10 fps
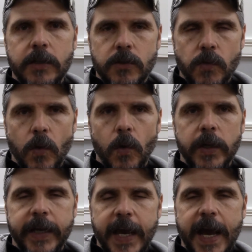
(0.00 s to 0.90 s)
control
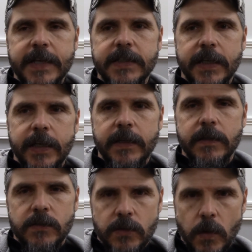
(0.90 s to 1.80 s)
and casting,
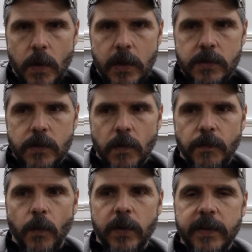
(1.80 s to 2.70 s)
so on and so
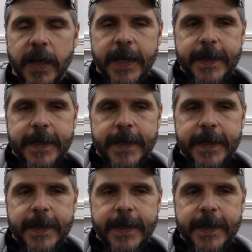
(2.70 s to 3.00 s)
forth.